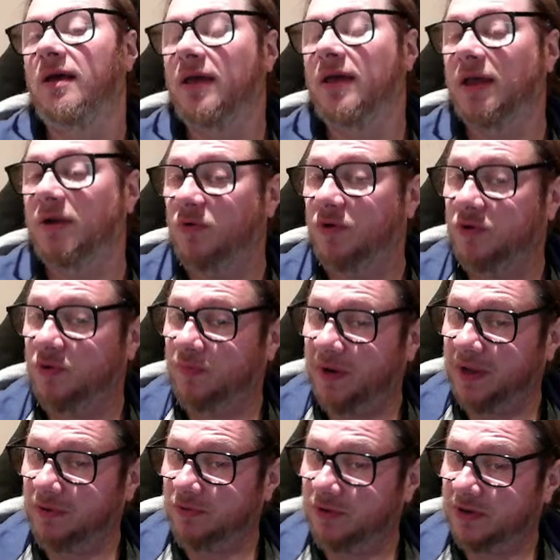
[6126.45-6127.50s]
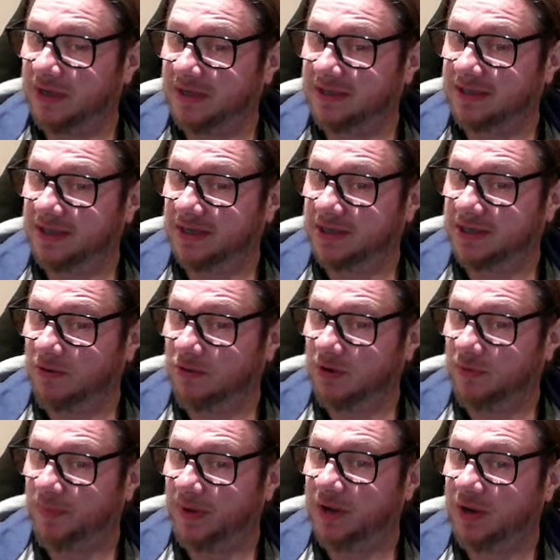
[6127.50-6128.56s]
And when you play rook e6, I'm going to
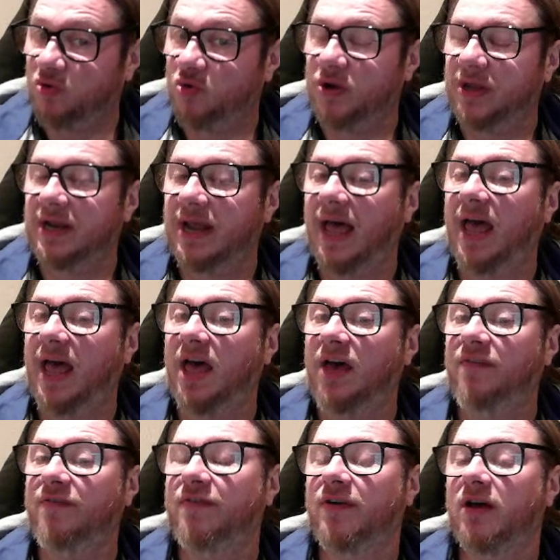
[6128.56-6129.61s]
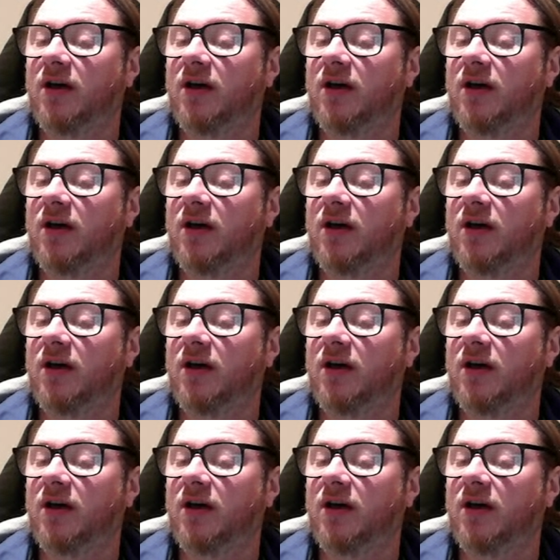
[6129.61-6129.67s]
play queen f6